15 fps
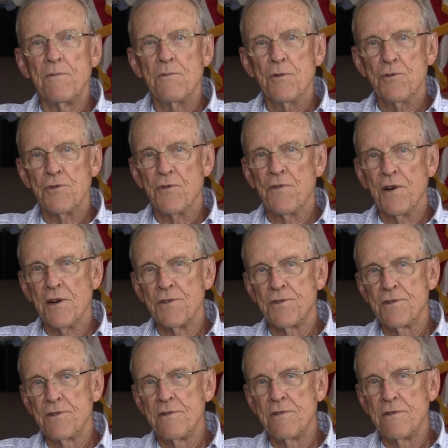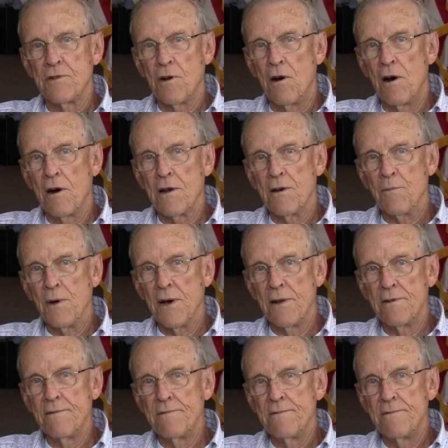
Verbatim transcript: Roosevelt's talk about